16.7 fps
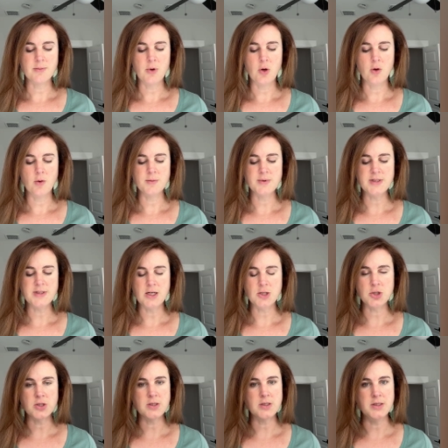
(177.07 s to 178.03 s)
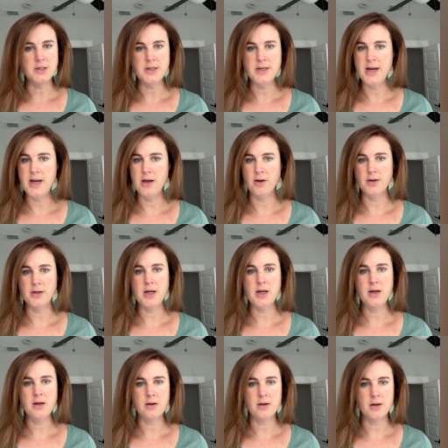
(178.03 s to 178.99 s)
homes that just nailed
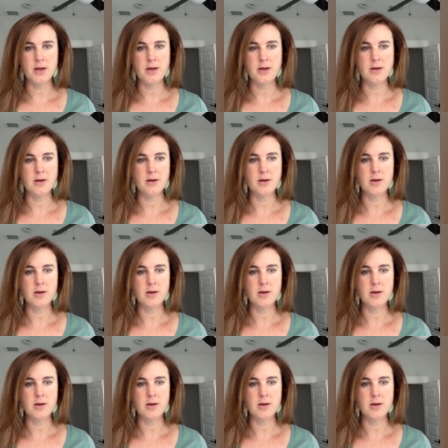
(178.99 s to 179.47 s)
it on